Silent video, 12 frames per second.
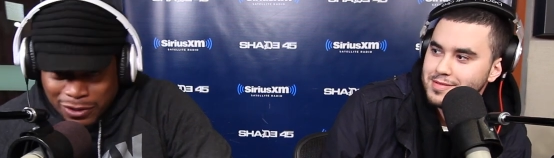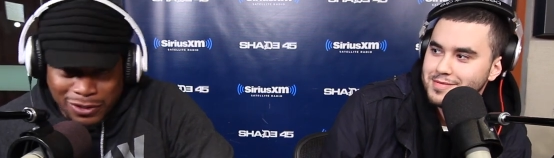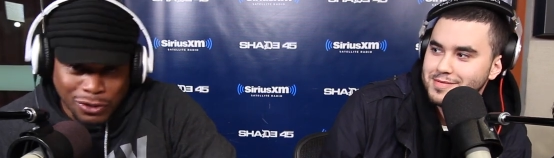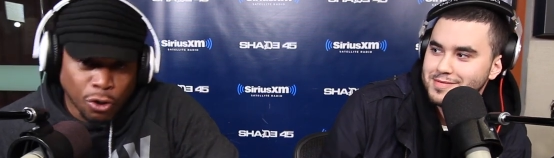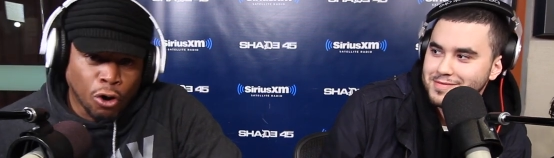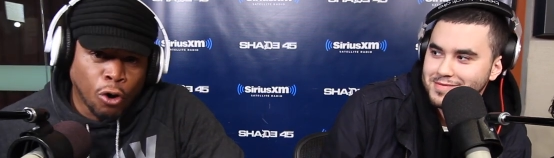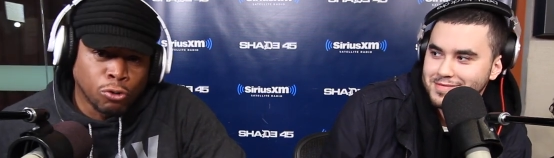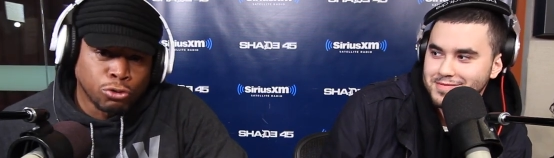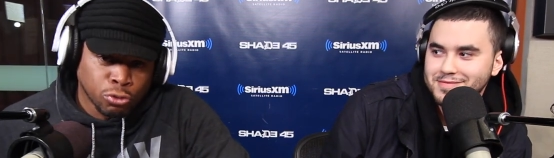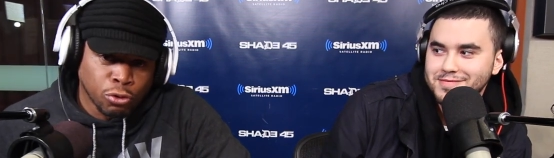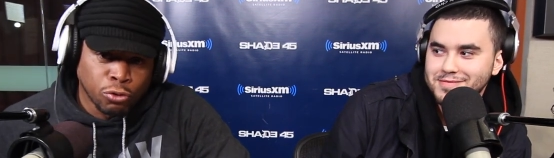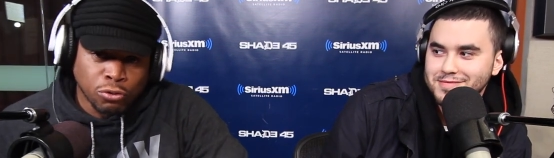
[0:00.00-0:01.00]
Speaker 1: Your Old
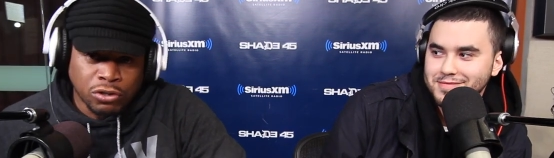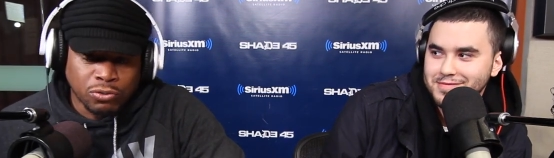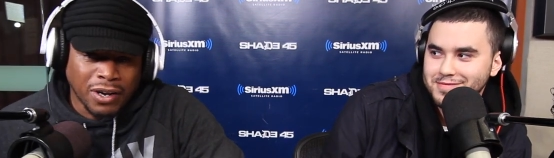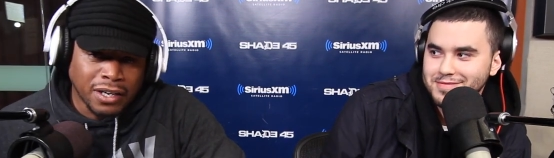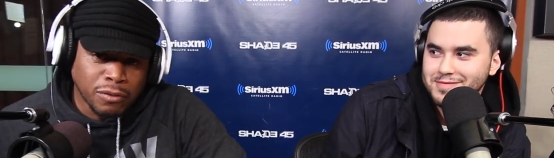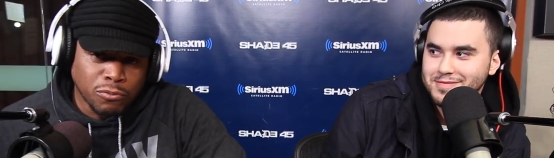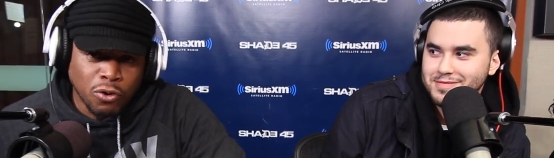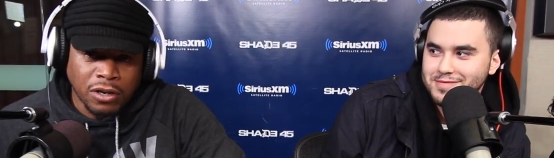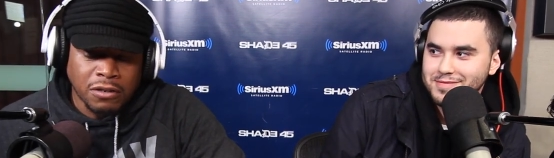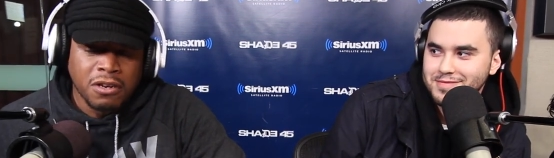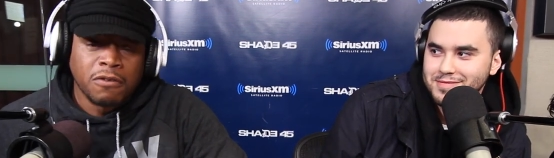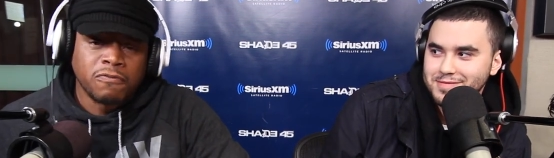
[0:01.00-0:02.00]
Droog, Sway in the Morning,
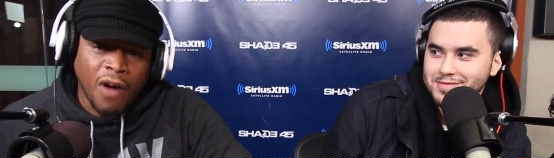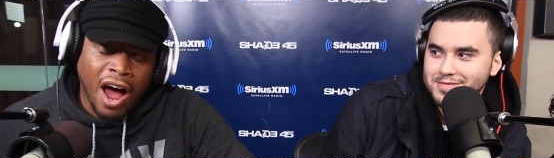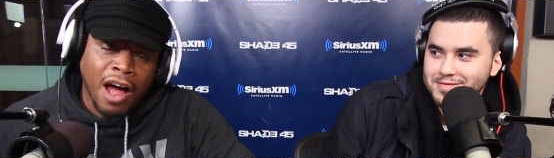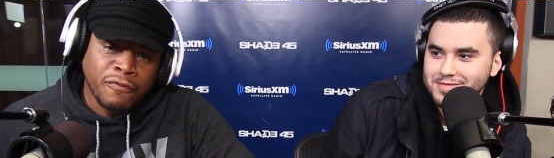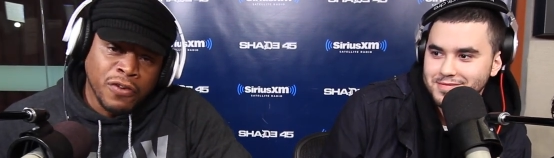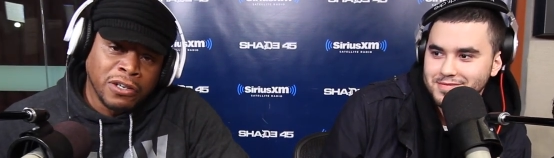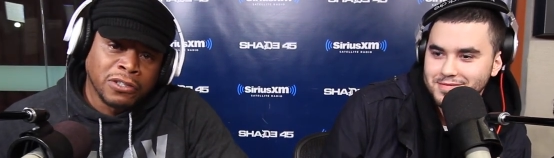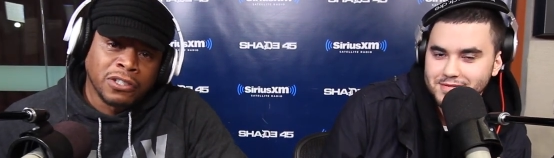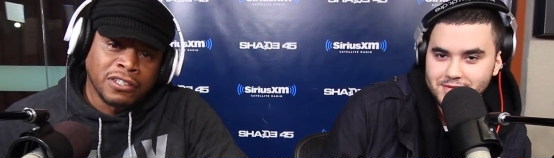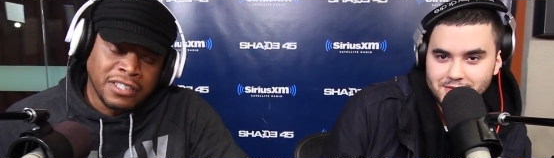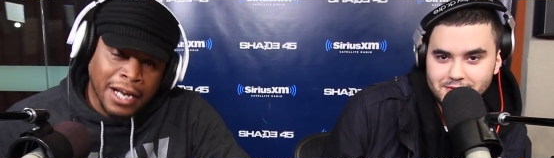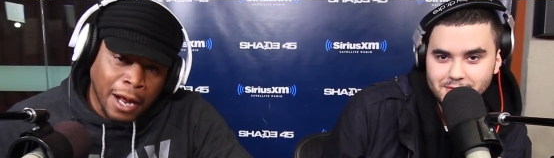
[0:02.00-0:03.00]
5 Fingers
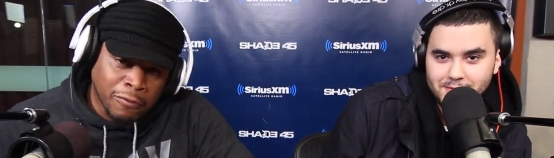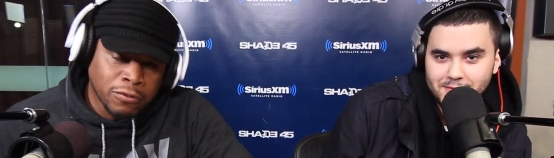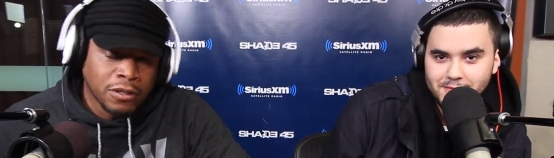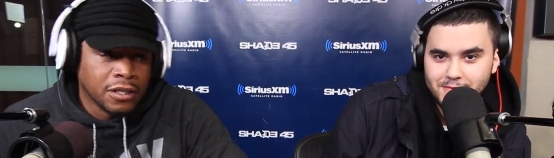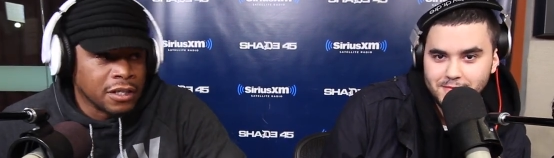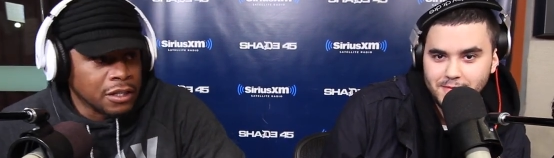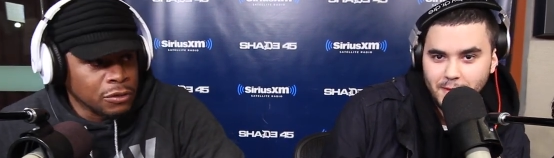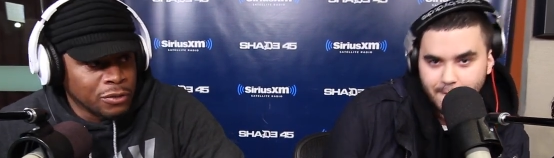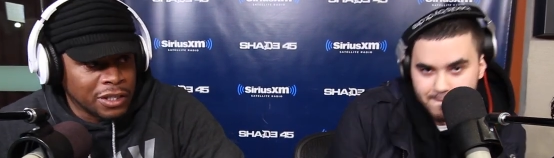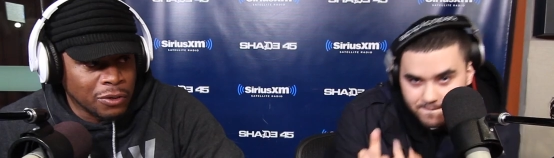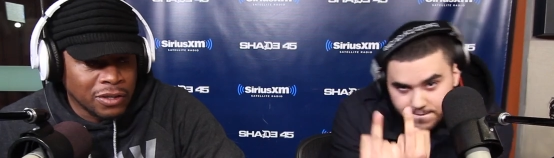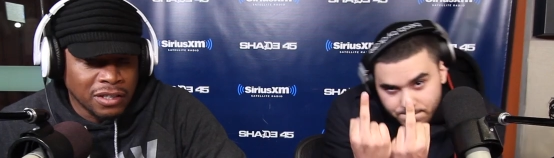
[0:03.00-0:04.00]
of Death. You
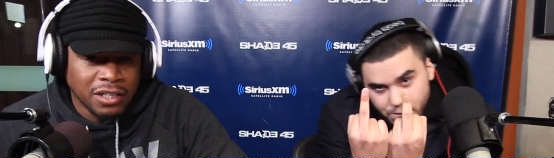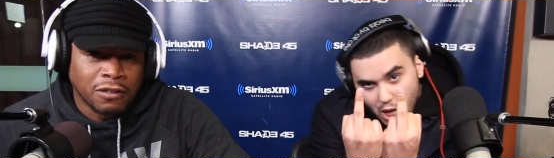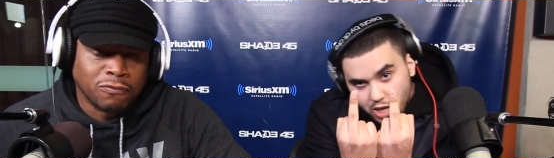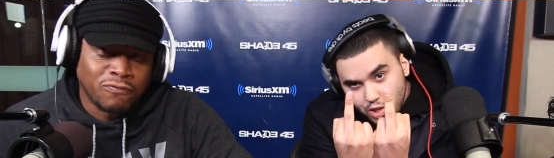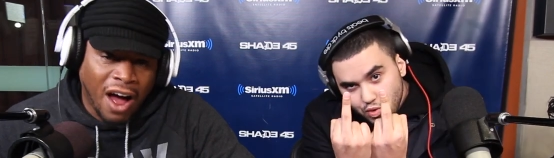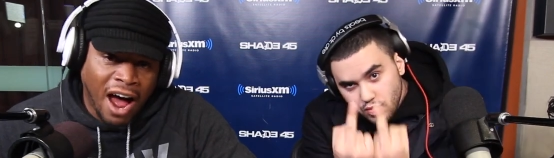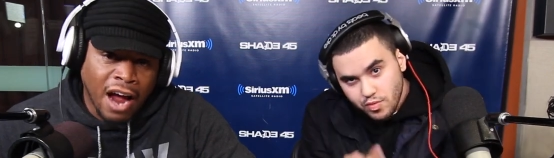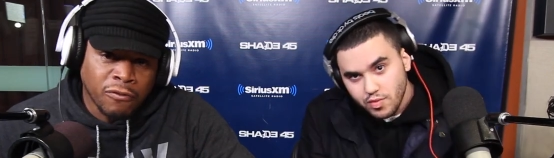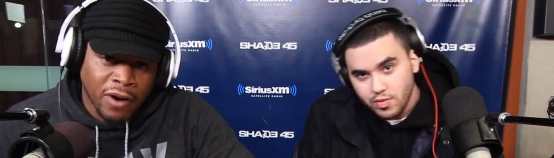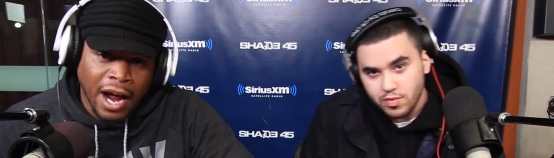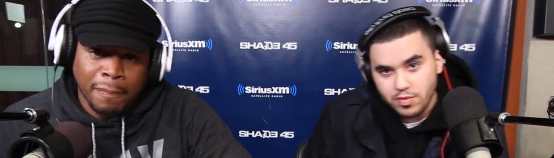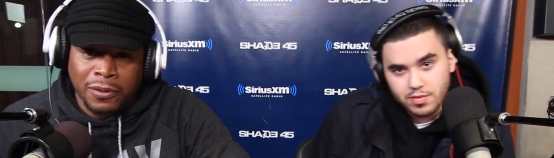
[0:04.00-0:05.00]
killed at least 5
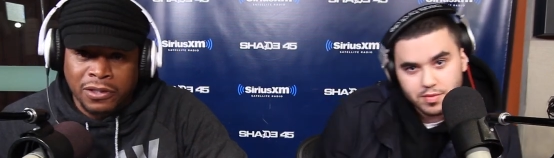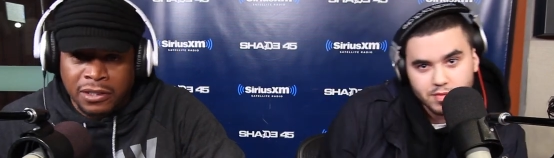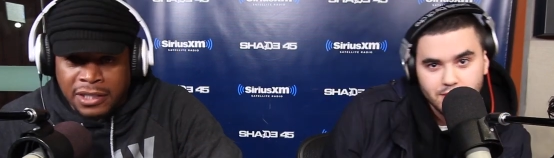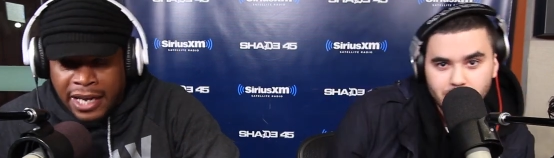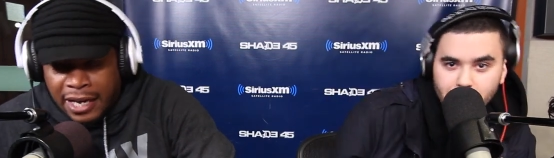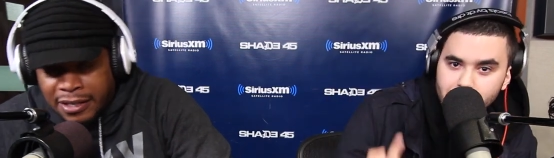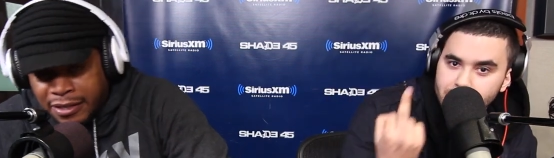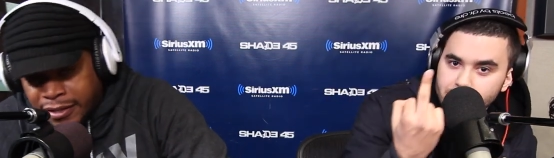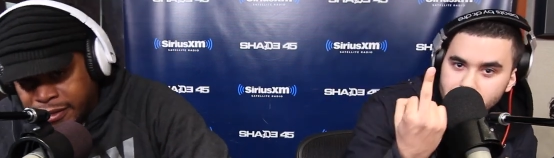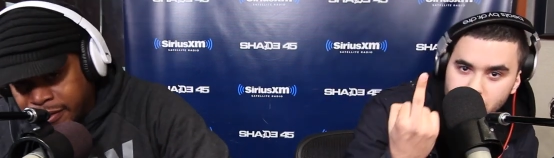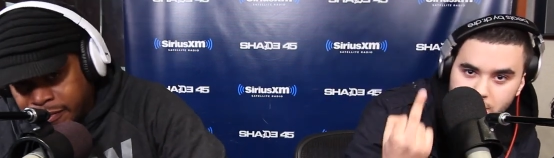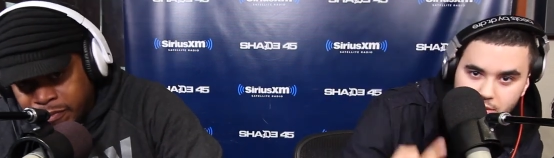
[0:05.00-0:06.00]
rappers in that.
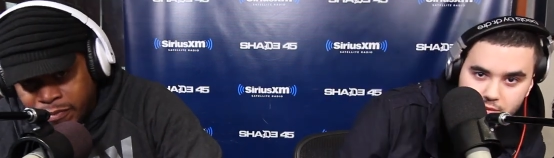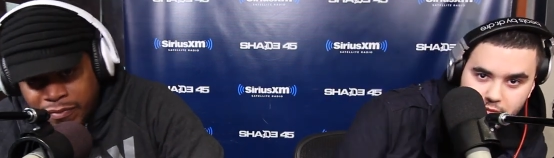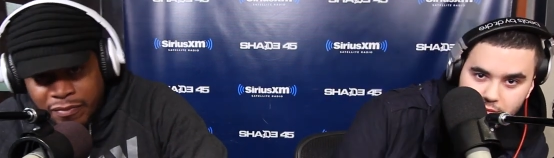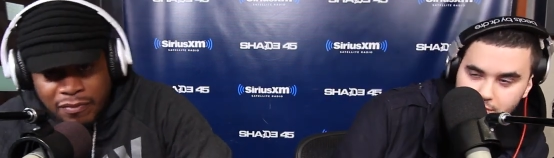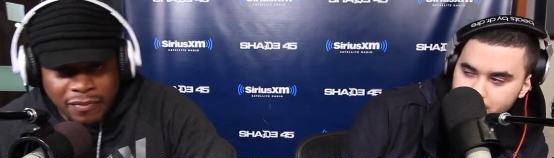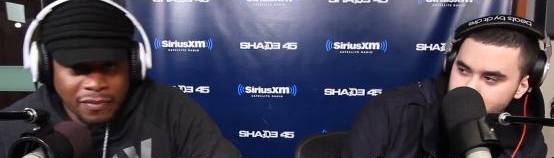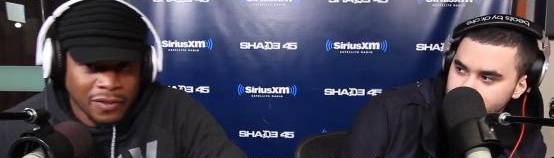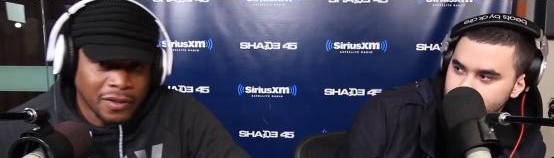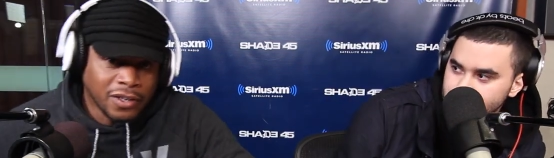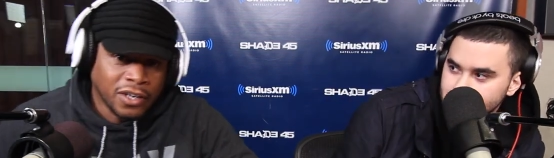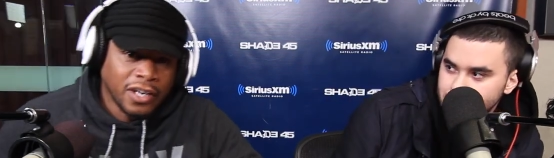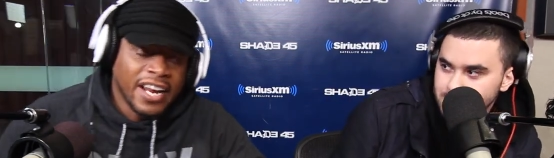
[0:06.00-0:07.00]
Welp.
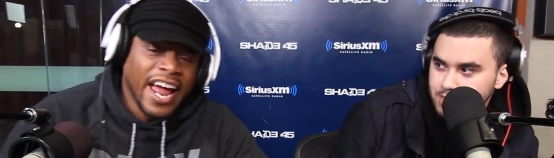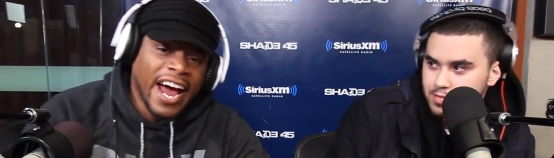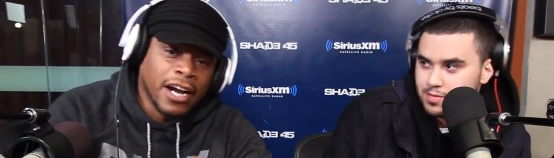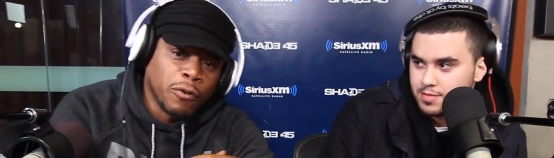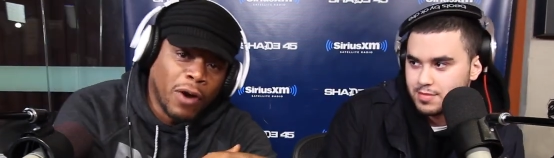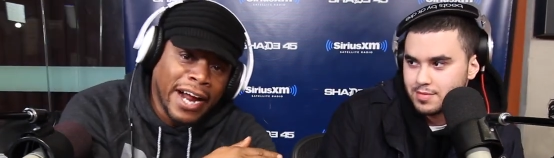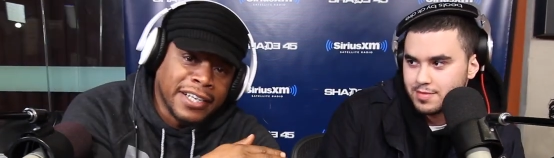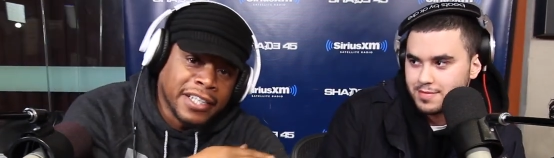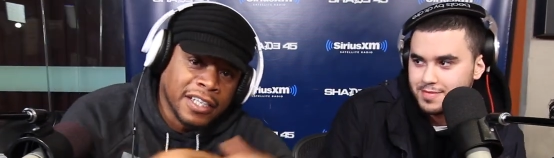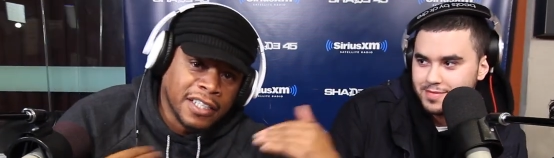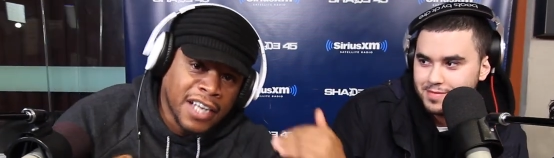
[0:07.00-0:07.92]
Edit right there,